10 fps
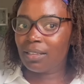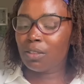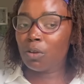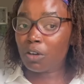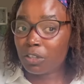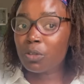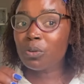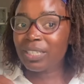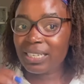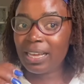those
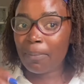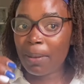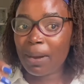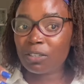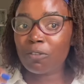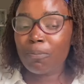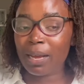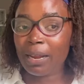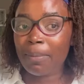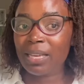UDA members of
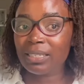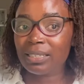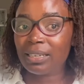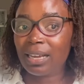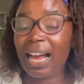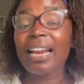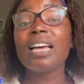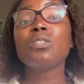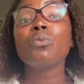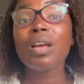parliament can
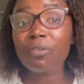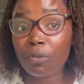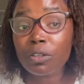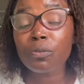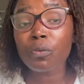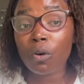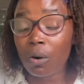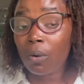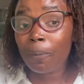as well fought